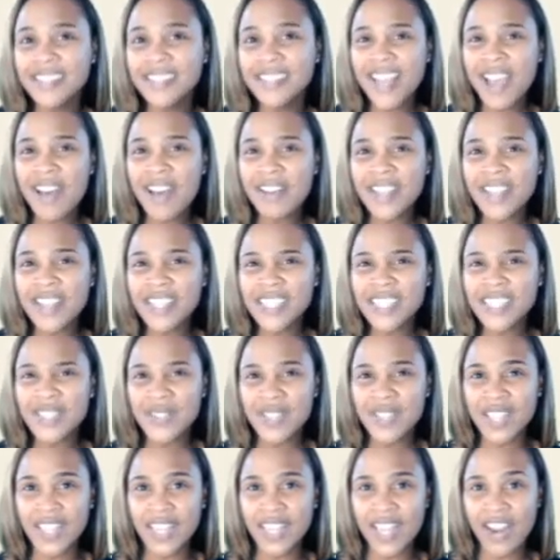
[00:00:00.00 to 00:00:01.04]
Now let's
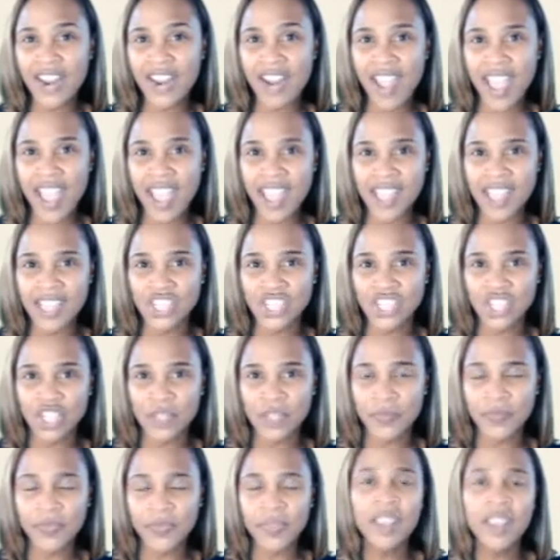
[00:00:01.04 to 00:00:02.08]
do the letter
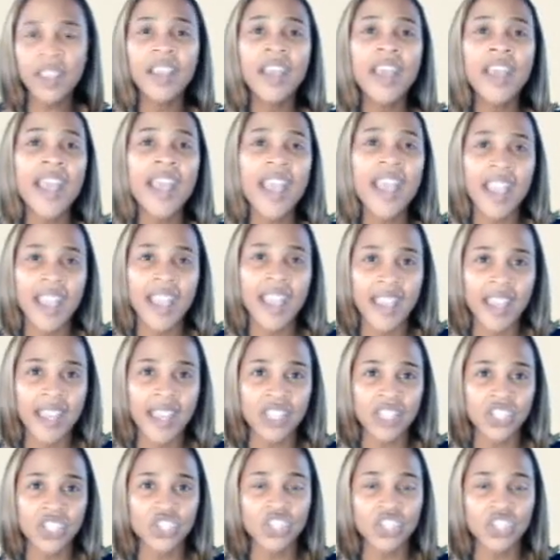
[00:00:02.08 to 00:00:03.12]
H.
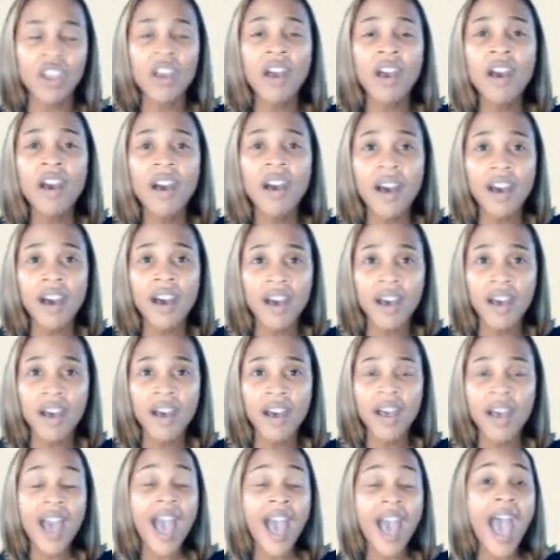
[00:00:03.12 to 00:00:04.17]
H, h
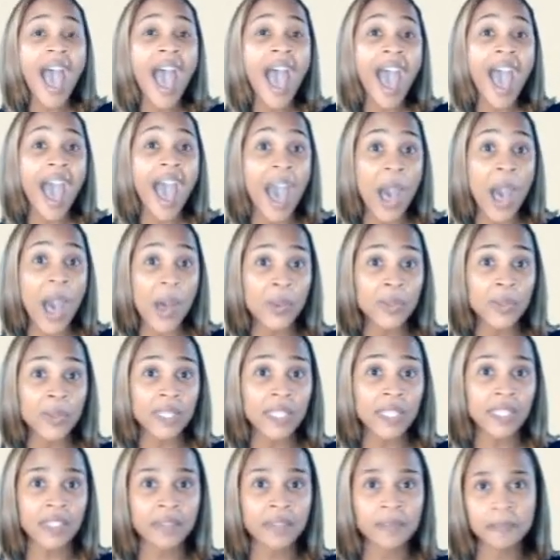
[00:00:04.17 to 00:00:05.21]

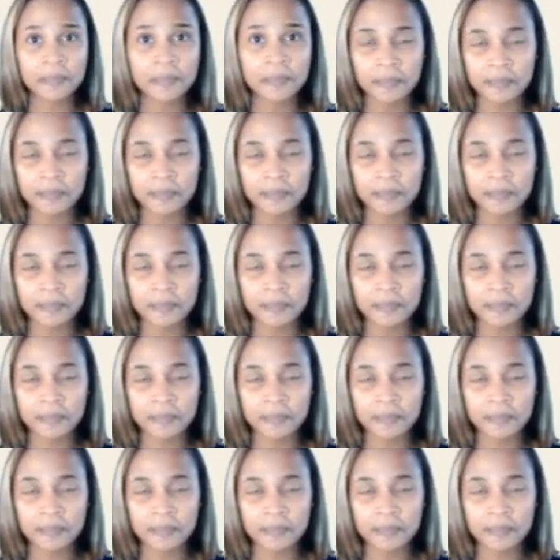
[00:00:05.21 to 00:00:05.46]
house.